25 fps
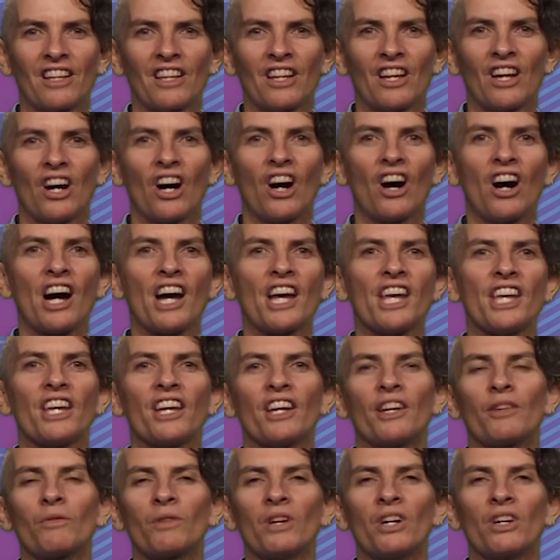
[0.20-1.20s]
Hi
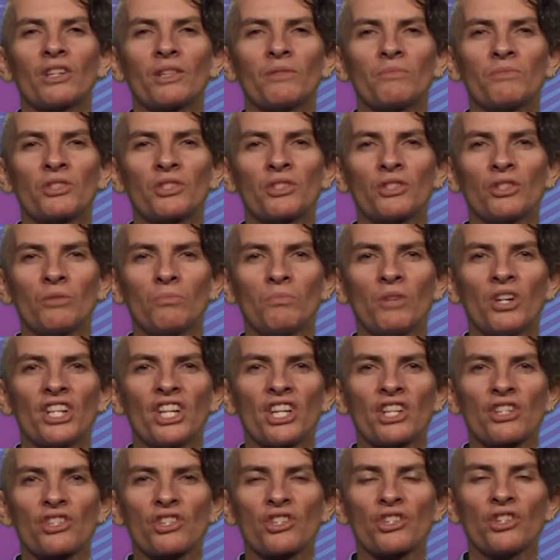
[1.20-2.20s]
and welcome to the
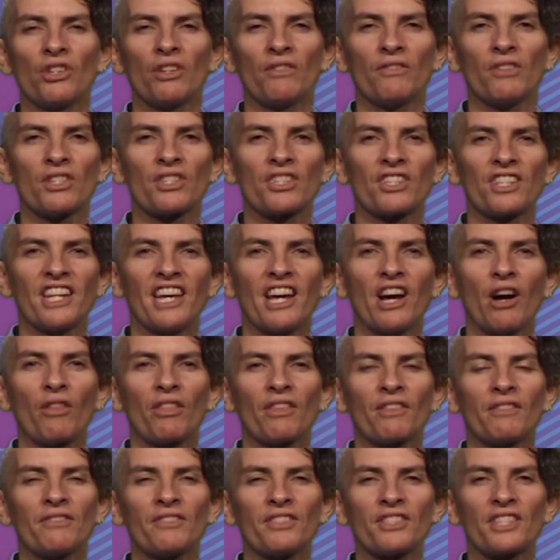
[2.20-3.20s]
Monash University Health
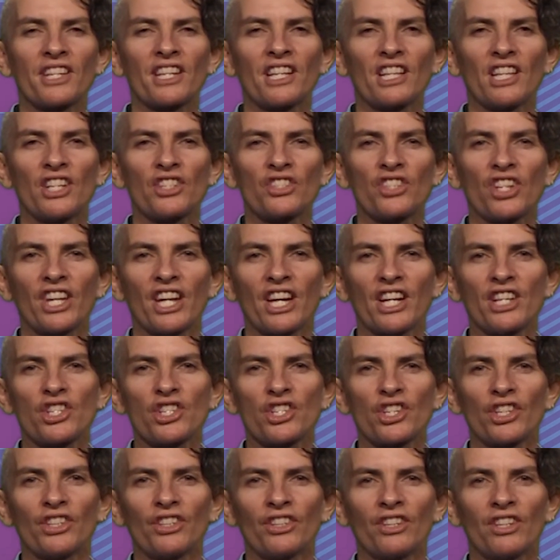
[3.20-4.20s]
and Physical
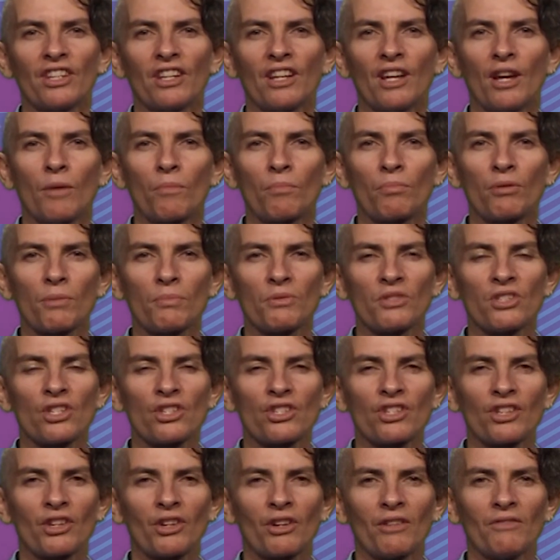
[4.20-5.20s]
Education
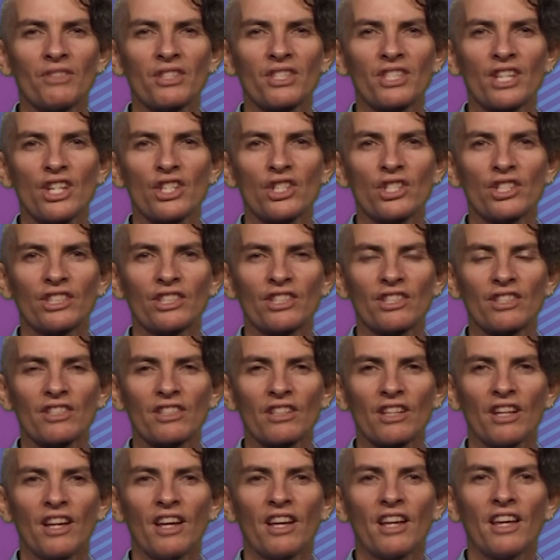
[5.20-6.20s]
Proposition Conversations.
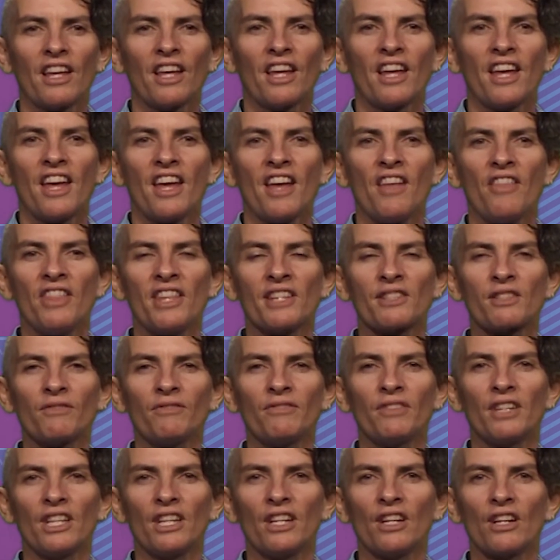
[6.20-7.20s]
In this
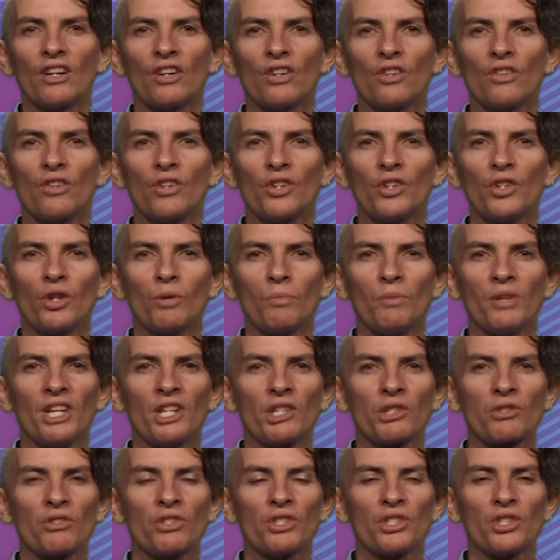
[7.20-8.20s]
video, you'll be
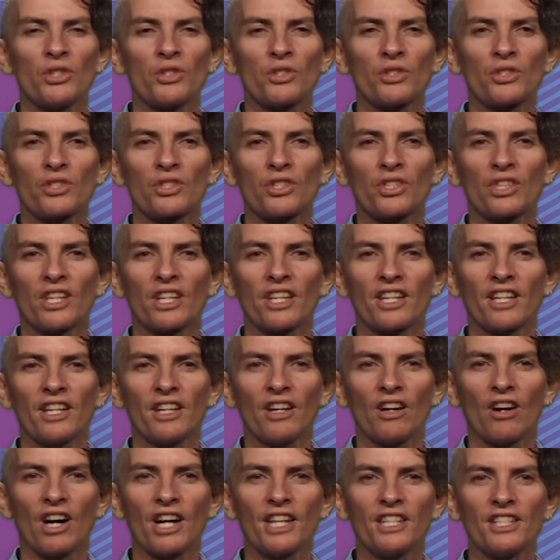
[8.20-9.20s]
introduced to the key
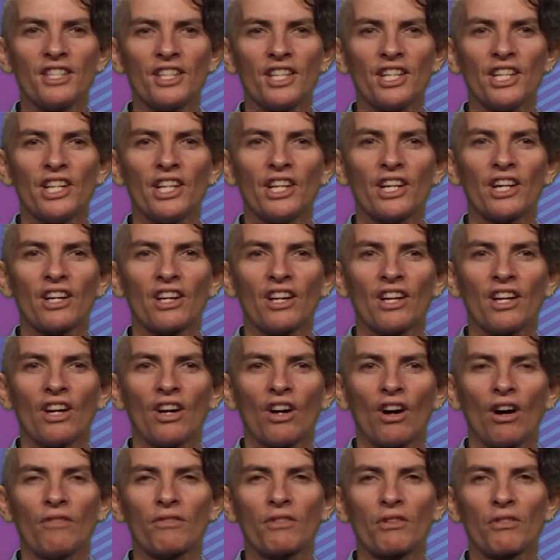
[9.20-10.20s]
idea
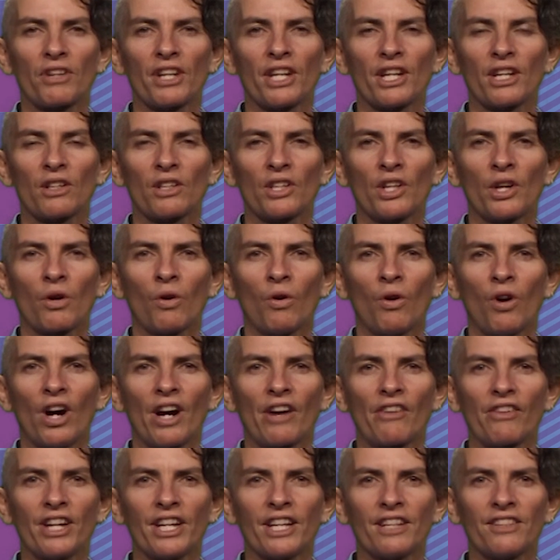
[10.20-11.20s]
of critical
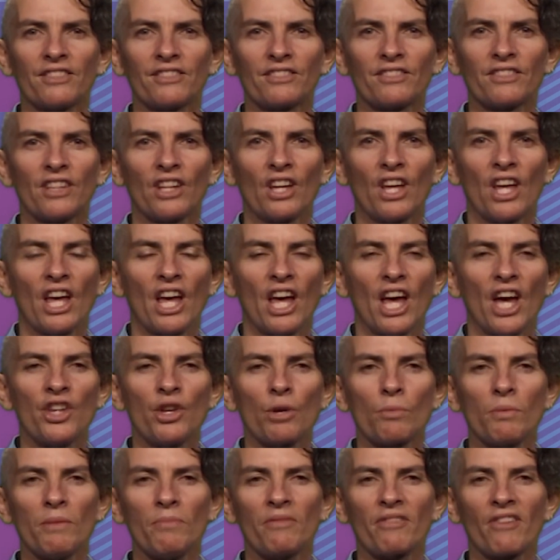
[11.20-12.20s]
inquiry, and you'll
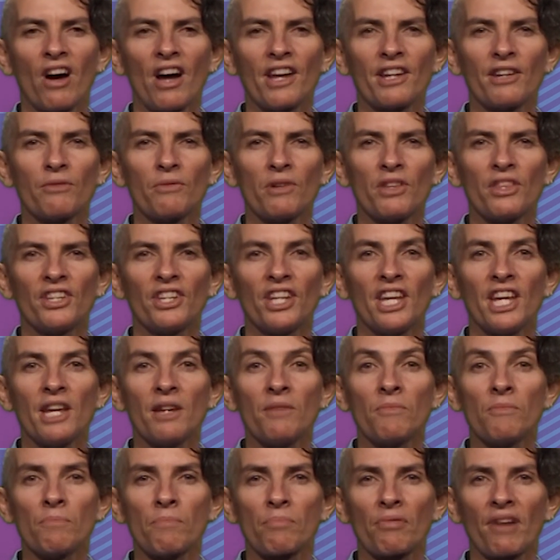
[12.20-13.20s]
be provided with an
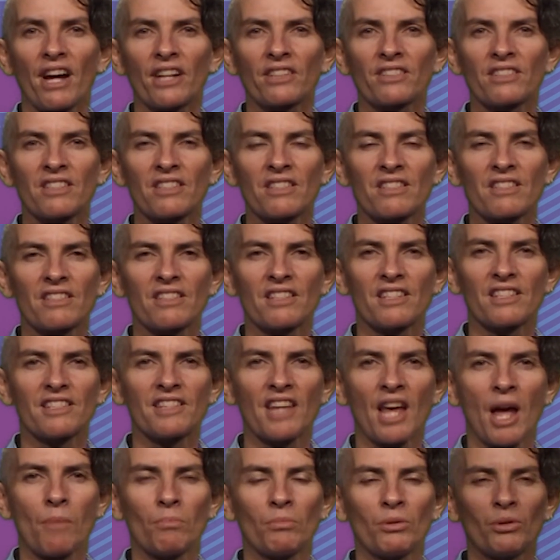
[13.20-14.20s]
in-practice
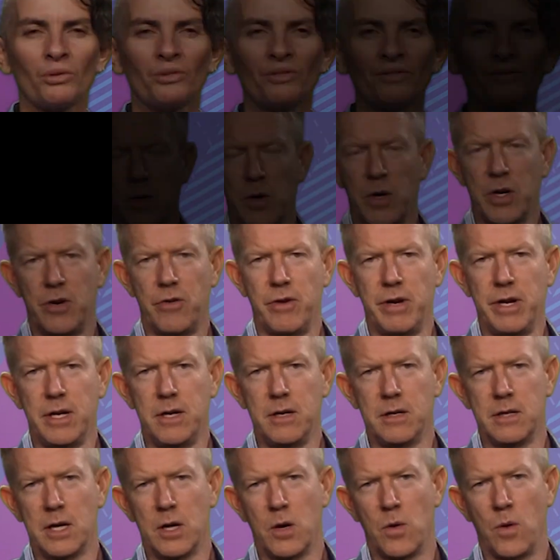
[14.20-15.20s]
example. So a
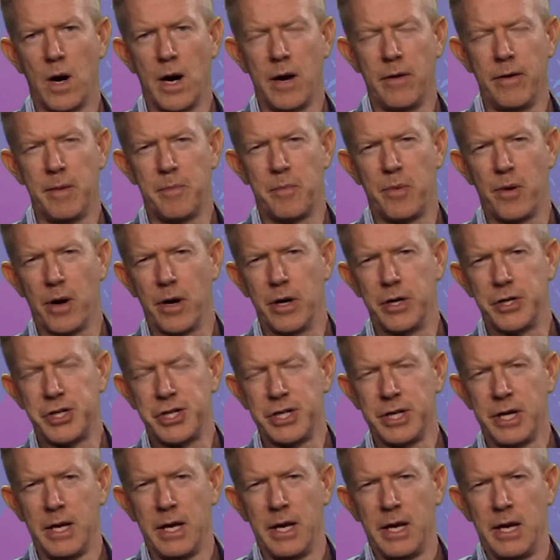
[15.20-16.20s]
critical inquiry
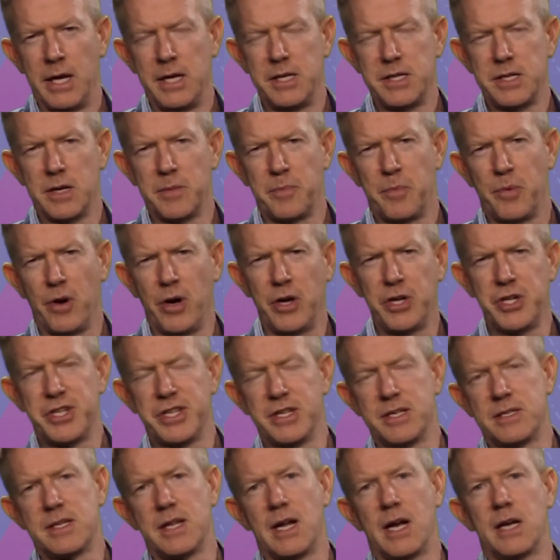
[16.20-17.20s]
approach is an
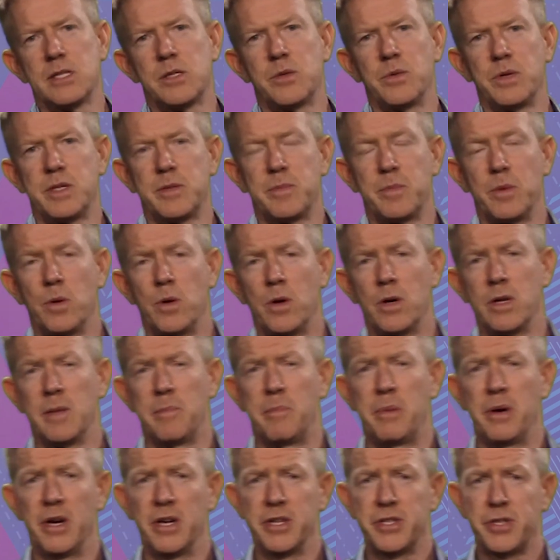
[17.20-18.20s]
approach that starts to explore
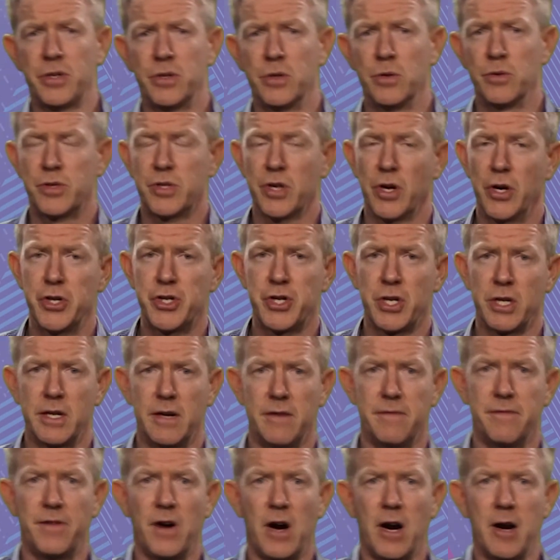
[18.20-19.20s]
the personal,
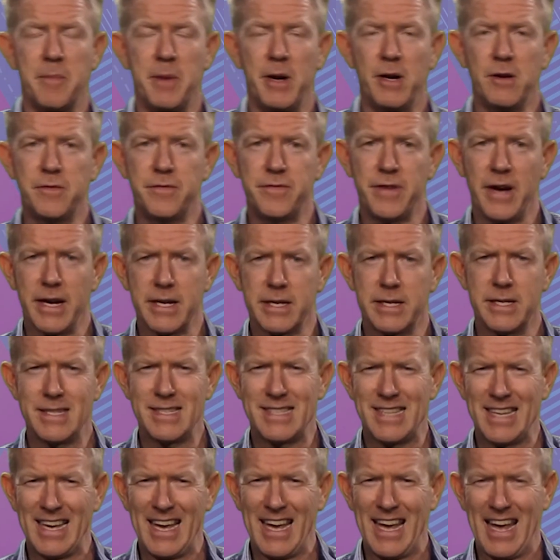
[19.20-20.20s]
social and environmental
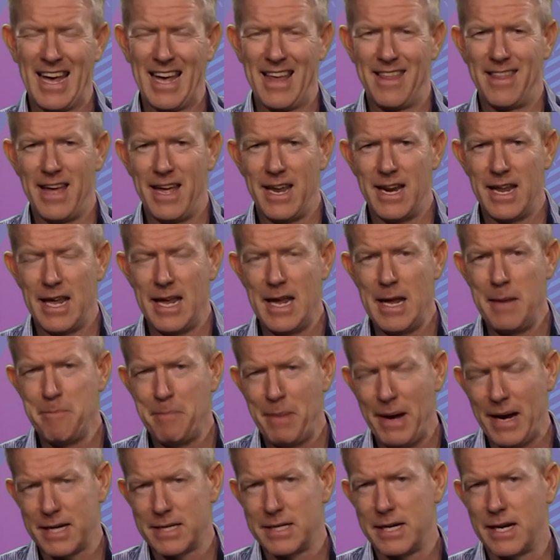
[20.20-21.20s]
factors that
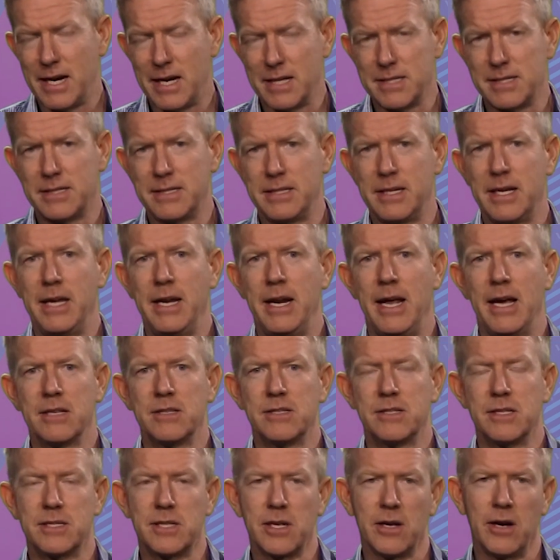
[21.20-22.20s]
impact us in
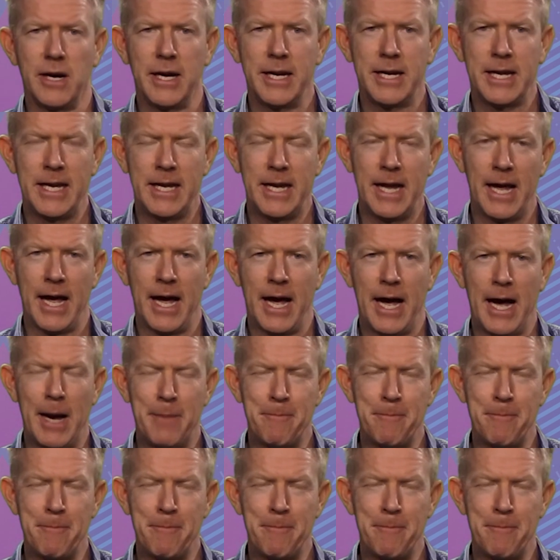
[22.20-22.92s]
our society.